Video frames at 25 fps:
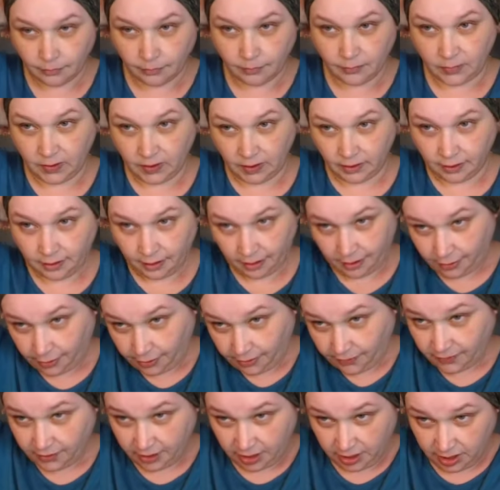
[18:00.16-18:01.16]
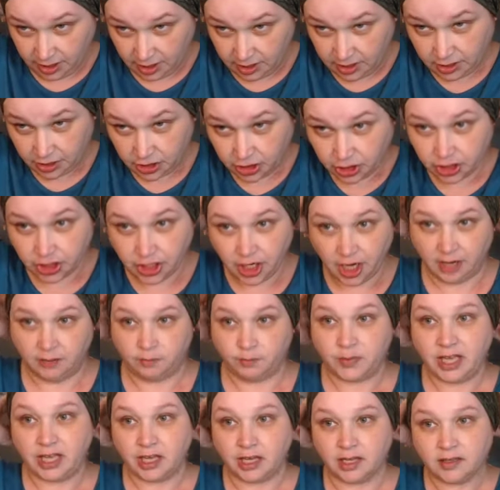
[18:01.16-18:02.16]
You know, if you need to
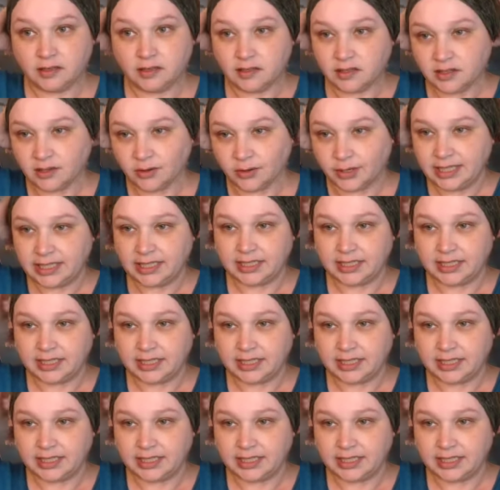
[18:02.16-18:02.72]
shape it so it